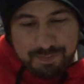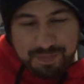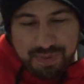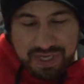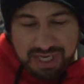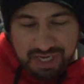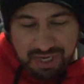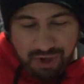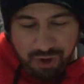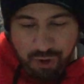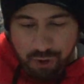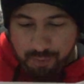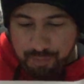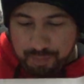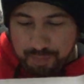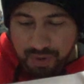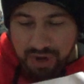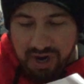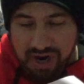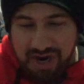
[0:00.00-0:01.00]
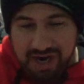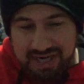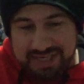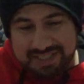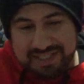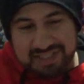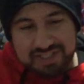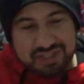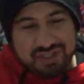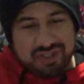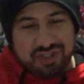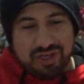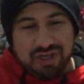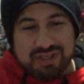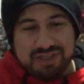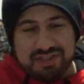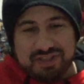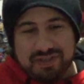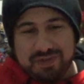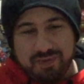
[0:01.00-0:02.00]
P.O. Box
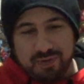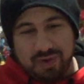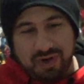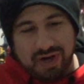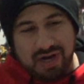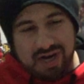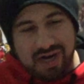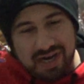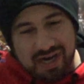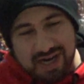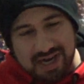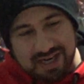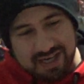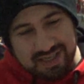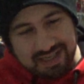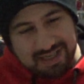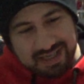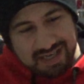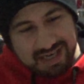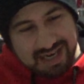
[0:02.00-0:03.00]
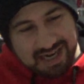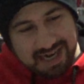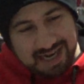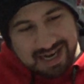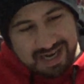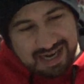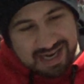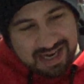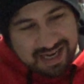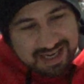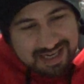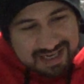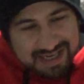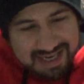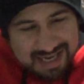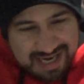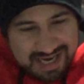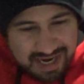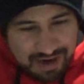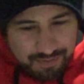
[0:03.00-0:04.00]
Shark Squad. Yeah.
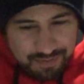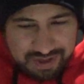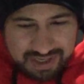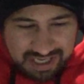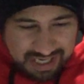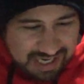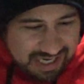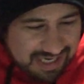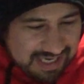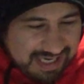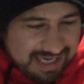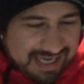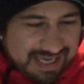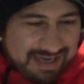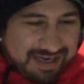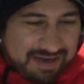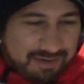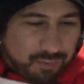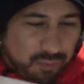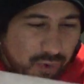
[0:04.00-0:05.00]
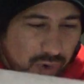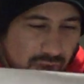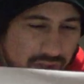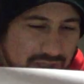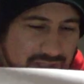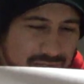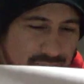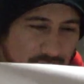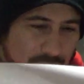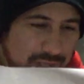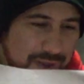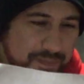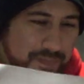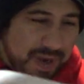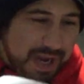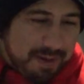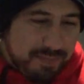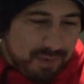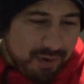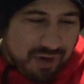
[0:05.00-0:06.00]
We got a uh, roll of toilet
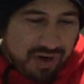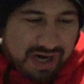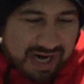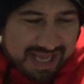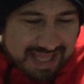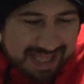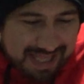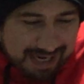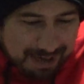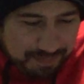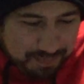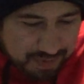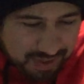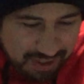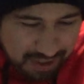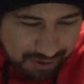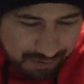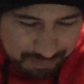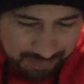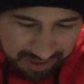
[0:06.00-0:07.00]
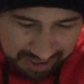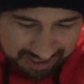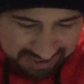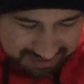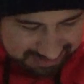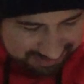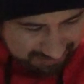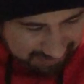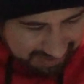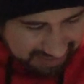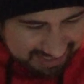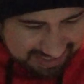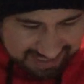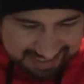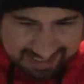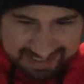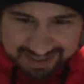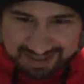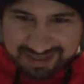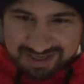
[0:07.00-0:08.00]
paper and then a P.O. Box right
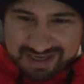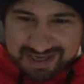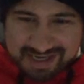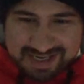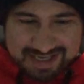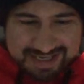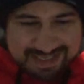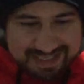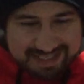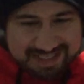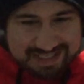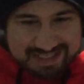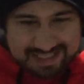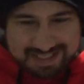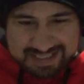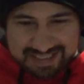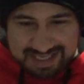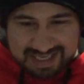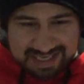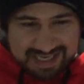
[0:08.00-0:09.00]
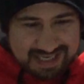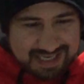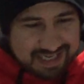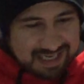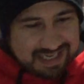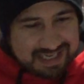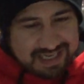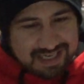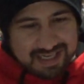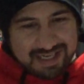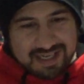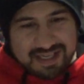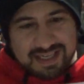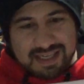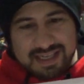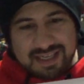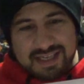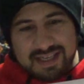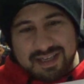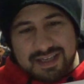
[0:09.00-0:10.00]
here. Sick.
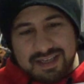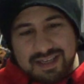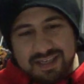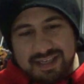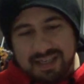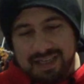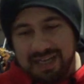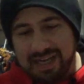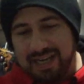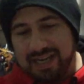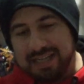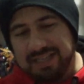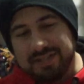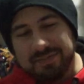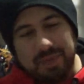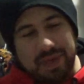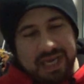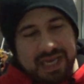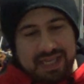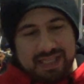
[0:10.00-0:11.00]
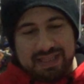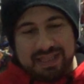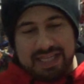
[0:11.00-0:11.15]
Nice, man.